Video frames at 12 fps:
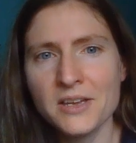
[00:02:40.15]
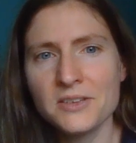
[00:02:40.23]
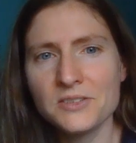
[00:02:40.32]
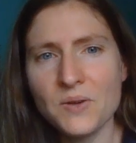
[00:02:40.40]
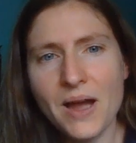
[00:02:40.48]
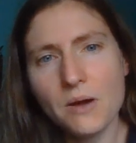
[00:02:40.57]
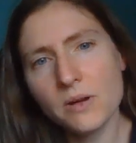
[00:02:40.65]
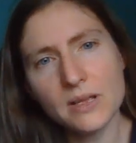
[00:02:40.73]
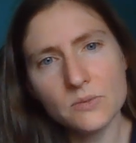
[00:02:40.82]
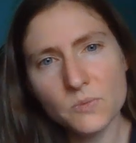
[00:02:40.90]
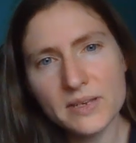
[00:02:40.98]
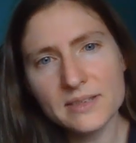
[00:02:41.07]
So how
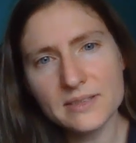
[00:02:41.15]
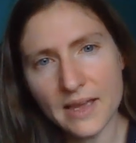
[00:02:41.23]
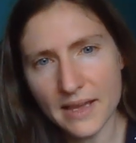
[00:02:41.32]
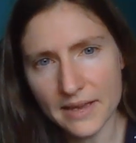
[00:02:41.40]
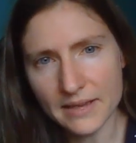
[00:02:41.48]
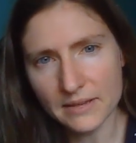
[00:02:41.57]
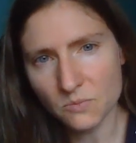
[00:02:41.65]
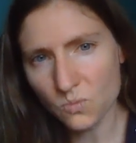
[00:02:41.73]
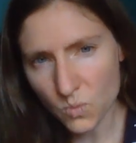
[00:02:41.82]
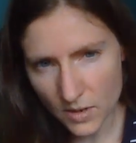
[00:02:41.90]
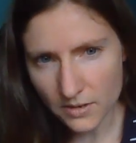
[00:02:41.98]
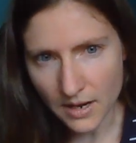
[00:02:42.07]
can we say
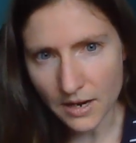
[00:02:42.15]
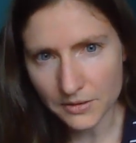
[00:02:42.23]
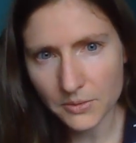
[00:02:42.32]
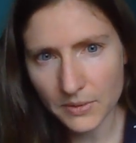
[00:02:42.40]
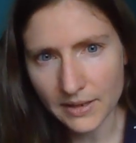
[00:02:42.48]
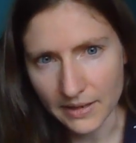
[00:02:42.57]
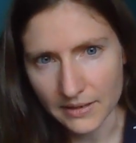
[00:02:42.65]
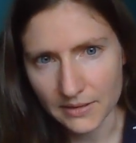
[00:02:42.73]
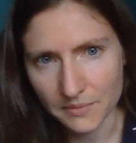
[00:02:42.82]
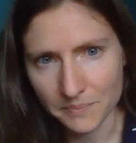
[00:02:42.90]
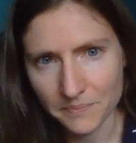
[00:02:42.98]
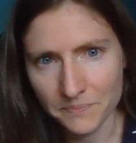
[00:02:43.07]
we're not
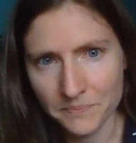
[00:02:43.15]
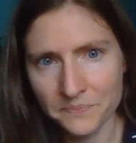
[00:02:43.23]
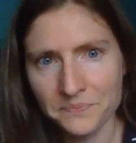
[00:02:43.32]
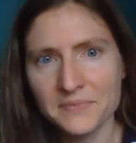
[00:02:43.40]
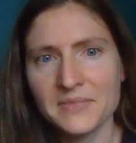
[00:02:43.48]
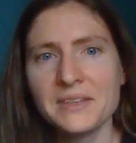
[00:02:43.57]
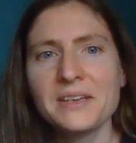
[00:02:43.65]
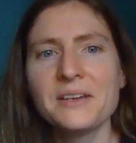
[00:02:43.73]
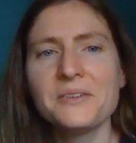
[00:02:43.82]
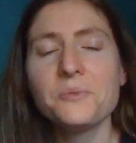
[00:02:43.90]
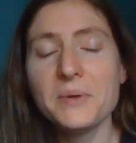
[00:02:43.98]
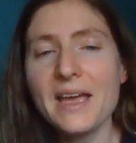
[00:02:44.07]
okay?
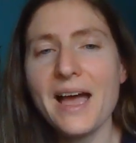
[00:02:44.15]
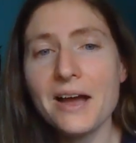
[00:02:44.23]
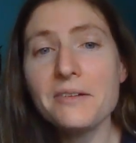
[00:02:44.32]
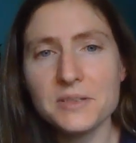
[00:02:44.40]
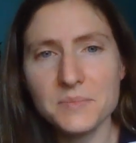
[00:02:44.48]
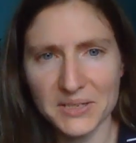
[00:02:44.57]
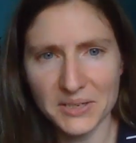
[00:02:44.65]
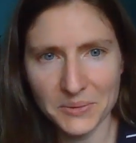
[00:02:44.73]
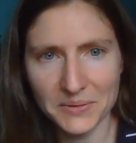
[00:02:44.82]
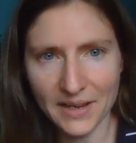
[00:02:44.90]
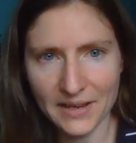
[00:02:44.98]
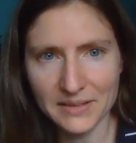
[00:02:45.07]
We have to be
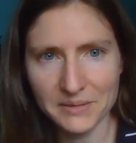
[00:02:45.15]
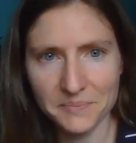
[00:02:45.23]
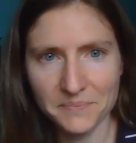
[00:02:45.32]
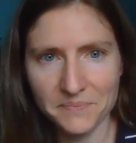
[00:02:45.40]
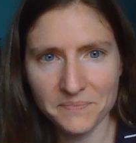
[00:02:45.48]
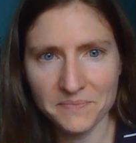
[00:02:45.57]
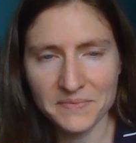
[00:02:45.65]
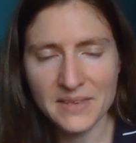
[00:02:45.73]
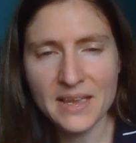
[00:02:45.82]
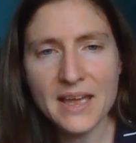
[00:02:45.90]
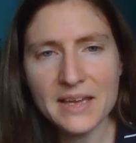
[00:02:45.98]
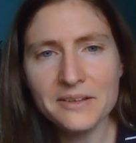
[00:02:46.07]
okay.
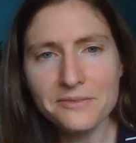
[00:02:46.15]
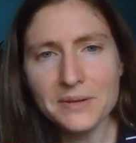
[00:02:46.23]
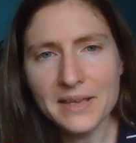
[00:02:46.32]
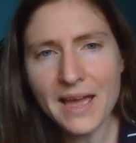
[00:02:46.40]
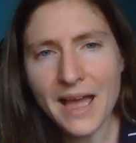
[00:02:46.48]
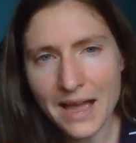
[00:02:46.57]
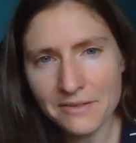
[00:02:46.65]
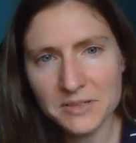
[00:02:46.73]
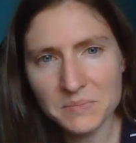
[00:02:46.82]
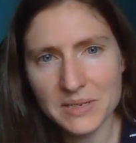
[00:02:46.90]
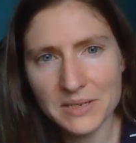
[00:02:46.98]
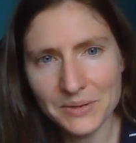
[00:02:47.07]
And if we have
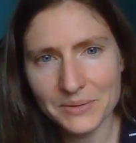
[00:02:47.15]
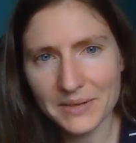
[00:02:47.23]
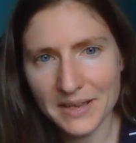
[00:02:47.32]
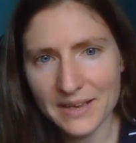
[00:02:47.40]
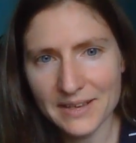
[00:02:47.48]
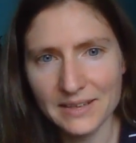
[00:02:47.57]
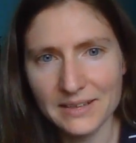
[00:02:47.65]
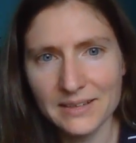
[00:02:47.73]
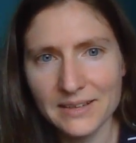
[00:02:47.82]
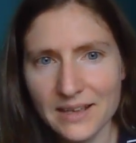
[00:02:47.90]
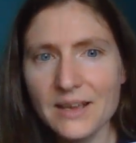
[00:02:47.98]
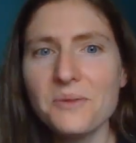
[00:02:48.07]
to be okay,
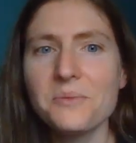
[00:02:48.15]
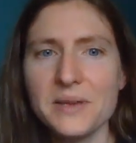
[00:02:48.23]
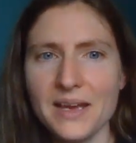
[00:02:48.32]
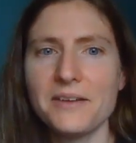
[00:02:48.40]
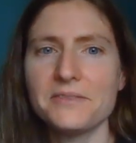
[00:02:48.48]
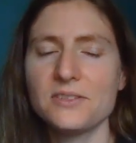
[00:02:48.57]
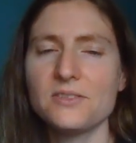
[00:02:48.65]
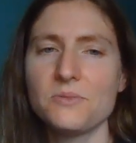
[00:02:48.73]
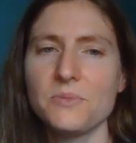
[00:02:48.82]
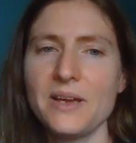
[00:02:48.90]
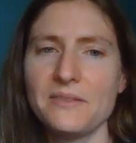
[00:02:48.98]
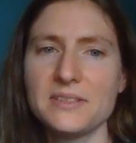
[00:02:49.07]
we have to
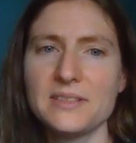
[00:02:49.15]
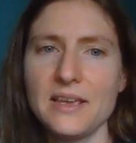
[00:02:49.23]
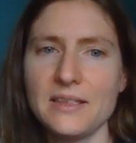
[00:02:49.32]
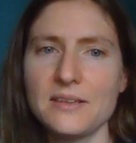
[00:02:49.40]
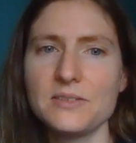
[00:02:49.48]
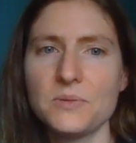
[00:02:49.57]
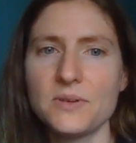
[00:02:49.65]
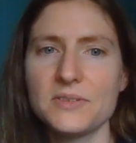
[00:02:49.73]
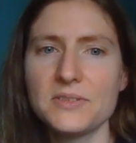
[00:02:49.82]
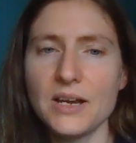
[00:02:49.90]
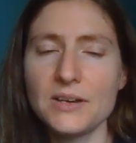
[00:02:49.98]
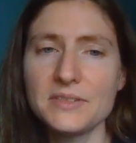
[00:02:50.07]
say that to
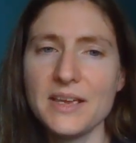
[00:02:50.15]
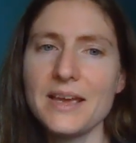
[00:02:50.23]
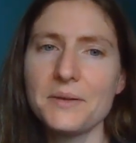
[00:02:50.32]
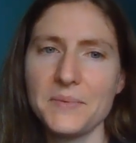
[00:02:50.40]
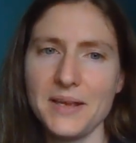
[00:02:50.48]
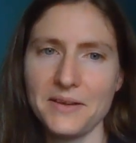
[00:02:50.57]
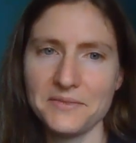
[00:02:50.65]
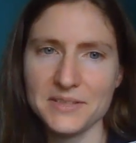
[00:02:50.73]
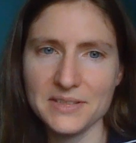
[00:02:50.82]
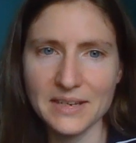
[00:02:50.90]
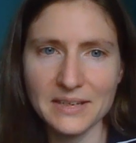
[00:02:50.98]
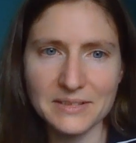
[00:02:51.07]
ourselves, and we have to
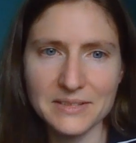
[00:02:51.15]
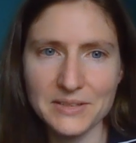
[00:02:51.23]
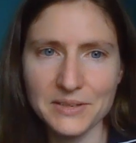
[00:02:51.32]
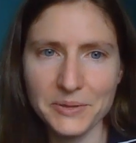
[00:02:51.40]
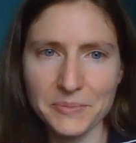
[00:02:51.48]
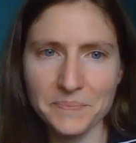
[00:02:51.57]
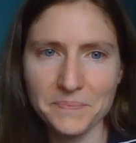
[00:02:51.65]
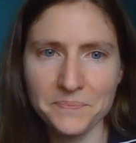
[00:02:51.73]
say it to you.